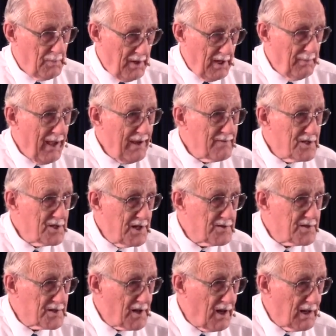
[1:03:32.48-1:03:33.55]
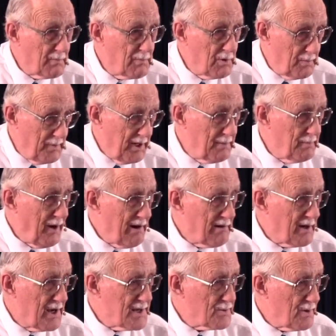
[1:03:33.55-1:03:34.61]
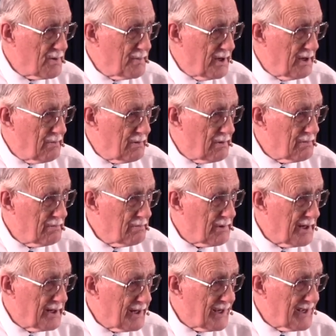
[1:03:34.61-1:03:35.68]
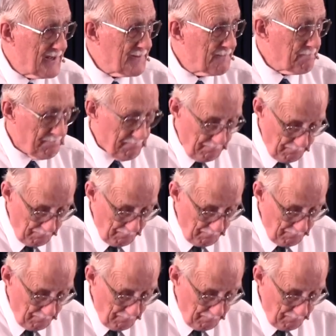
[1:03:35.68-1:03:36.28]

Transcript: But he'd be in heaven. Jesus told him, you'll be in paradise with me one day.